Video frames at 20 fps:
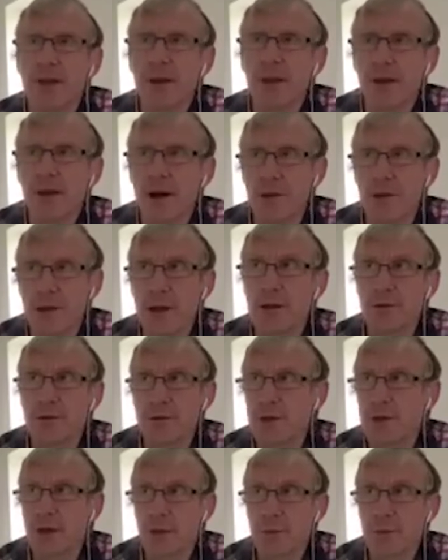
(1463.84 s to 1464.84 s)
I think
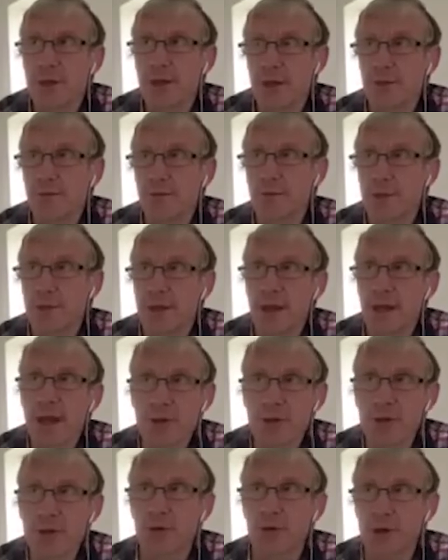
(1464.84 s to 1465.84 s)
certainly with the
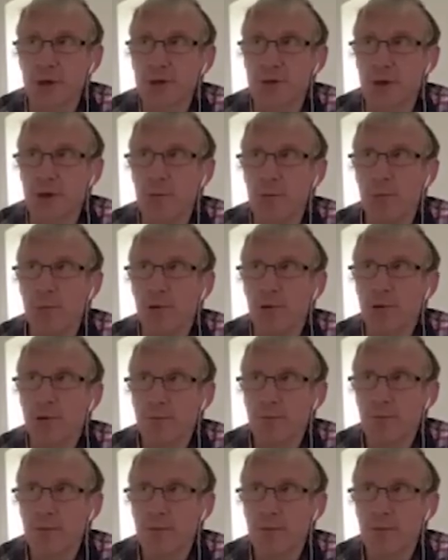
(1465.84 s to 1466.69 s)
hedgehog example,